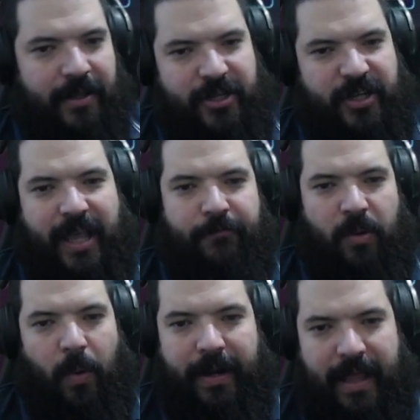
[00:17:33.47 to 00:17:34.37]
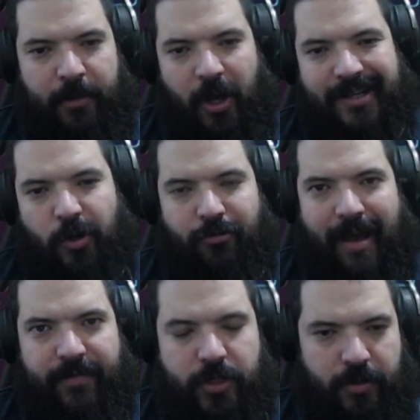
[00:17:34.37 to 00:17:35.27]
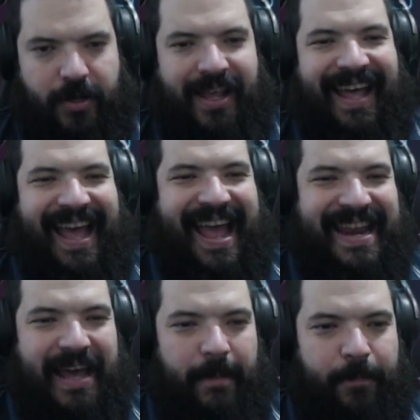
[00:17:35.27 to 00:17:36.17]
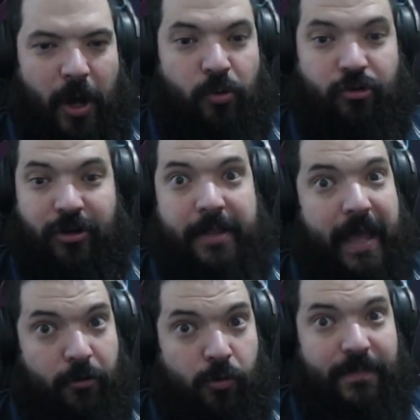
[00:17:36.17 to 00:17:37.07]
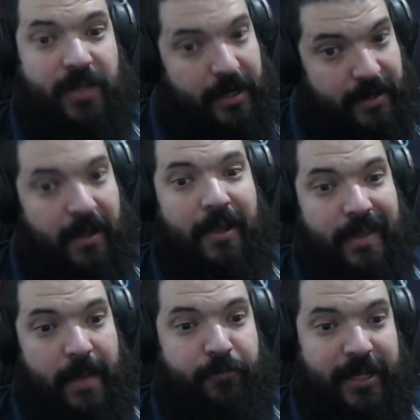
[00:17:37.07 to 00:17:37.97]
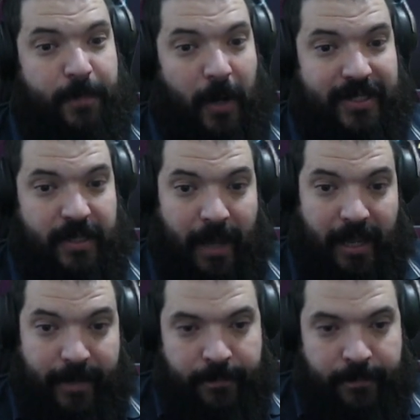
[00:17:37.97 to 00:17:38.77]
Just get rid of one of them guys, not Graviton, and put Ultron in there. All of a sudden, they're pretty spicy, baby.